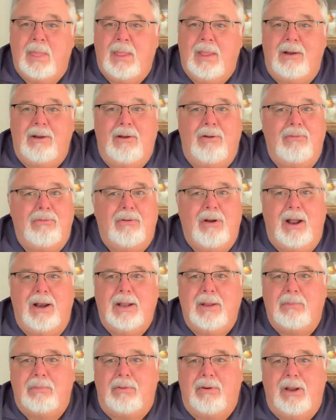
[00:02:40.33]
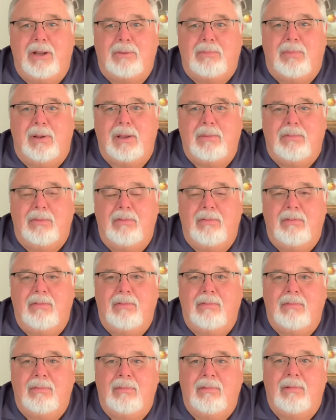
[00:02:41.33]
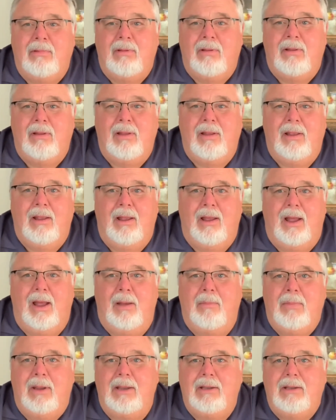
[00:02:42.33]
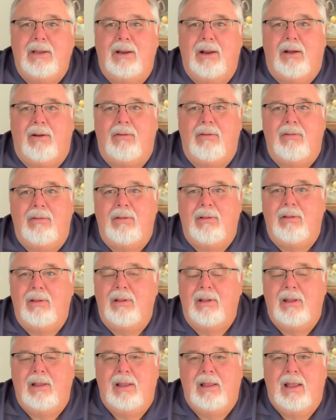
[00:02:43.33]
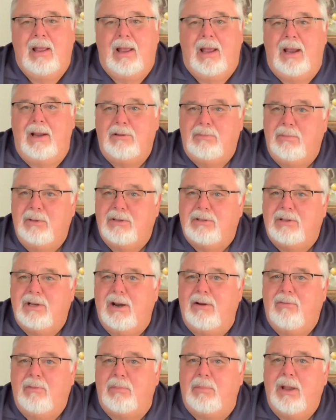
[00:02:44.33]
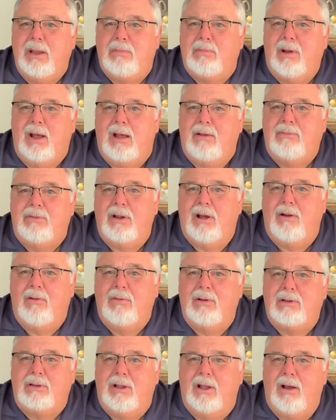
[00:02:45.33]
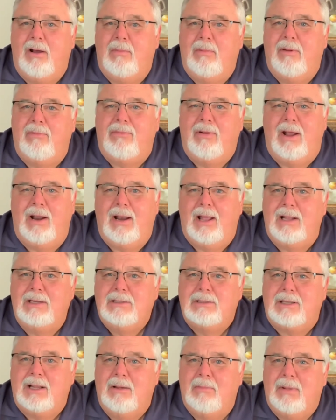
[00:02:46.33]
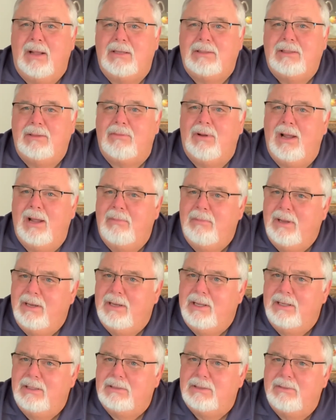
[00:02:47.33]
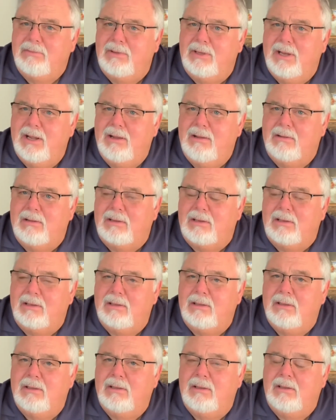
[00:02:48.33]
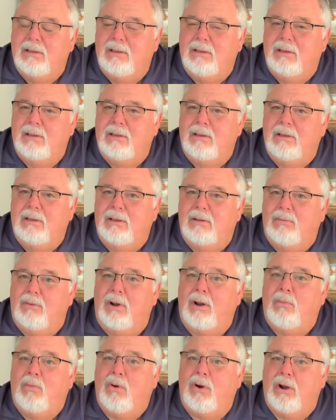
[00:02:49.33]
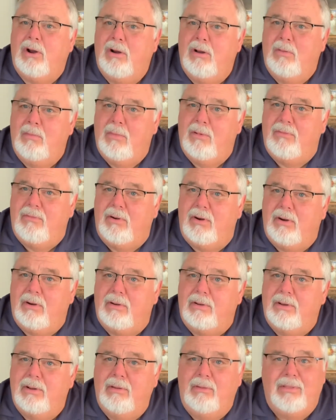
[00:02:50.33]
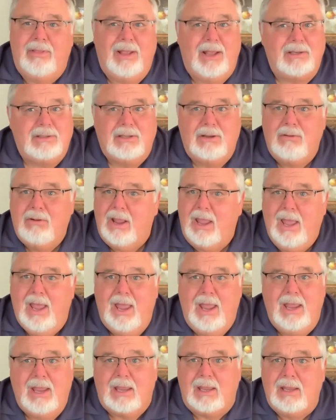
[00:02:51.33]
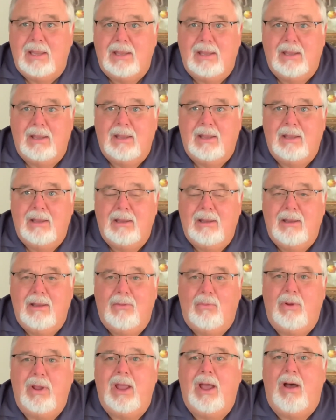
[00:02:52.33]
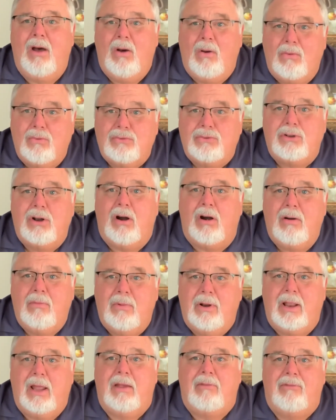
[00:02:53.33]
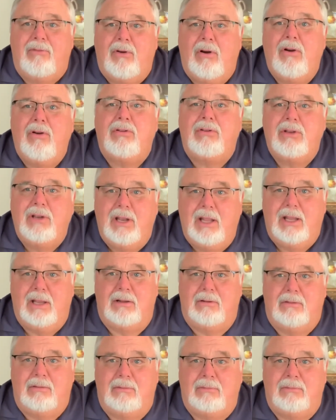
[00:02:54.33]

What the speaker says: Don't try to impress people. I mean, you know, there's been several people I've talked with call me, and finally I just come out and say, well, how many deals have you done? Well, I'm working on my first. That's okay. We all start with that first deal.